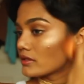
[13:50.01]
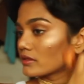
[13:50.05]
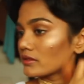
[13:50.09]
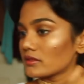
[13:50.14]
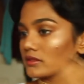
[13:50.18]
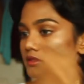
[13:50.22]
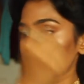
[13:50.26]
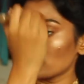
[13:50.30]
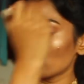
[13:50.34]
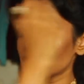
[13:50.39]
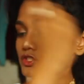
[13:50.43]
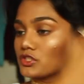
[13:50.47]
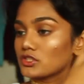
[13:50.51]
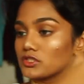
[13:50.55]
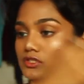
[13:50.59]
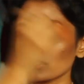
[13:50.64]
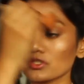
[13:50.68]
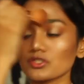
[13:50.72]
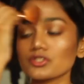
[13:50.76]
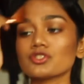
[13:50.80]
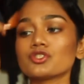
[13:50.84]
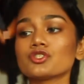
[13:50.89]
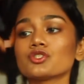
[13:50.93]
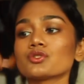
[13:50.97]
And this just
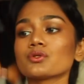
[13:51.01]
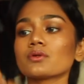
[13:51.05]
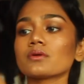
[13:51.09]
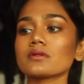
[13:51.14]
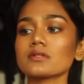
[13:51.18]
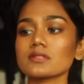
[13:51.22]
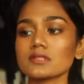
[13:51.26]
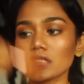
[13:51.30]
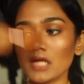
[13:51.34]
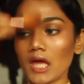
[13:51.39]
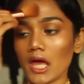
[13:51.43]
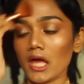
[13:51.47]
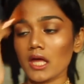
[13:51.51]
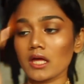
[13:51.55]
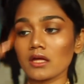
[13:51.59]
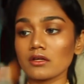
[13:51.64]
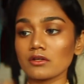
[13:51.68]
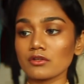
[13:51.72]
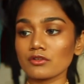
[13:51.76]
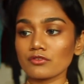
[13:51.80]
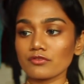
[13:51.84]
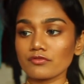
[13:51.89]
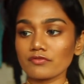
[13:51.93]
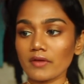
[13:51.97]
ensures that
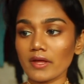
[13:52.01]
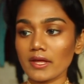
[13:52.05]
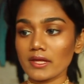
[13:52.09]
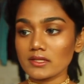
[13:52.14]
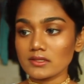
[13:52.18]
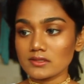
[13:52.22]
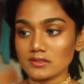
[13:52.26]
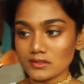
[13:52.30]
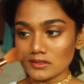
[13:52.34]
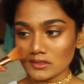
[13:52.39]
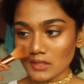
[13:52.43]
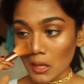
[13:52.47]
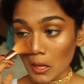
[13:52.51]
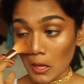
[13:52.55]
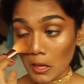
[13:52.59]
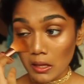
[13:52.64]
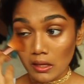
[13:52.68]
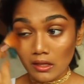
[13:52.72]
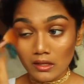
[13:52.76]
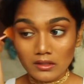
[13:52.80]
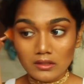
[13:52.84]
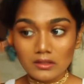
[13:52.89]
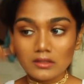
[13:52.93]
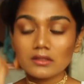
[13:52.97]
your face
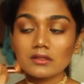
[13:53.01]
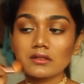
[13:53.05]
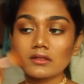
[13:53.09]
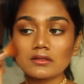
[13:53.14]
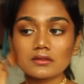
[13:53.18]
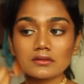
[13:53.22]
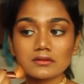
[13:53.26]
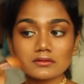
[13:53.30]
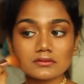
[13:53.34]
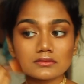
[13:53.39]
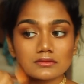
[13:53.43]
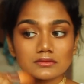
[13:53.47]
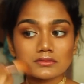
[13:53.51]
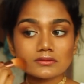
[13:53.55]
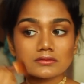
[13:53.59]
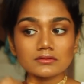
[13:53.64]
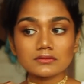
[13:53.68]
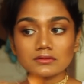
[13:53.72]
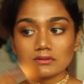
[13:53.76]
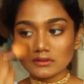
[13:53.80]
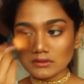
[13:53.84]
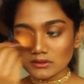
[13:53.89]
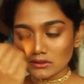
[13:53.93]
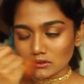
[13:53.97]

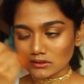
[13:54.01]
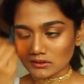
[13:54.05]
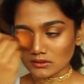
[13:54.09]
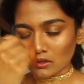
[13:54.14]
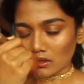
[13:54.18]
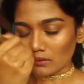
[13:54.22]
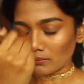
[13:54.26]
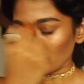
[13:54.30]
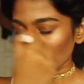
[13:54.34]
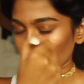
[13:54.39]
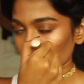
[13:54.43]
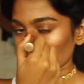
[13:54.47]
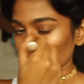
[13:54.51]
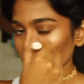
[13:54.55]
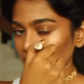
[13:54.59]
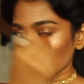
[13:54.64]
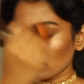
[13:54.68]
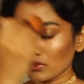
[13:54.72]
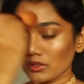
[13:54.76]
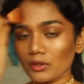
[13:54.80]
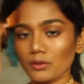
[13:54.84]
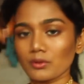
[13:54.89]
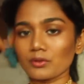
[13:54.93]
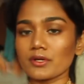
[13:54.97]
does not
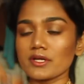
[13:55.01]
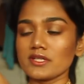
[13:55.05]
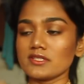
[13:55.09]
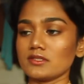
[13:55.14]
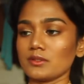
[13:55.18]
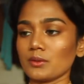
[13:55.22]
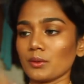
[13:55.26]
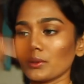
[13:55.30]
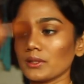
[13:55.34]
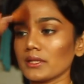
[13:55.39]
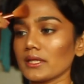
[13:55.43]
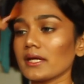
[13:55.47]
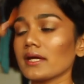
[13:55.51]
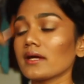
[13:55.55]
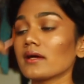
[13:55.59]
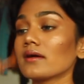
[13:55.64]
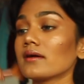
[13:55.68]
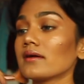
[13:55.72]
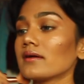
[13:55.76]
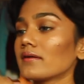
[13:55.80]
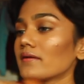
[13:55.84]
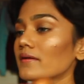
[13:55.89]
go crazy oily.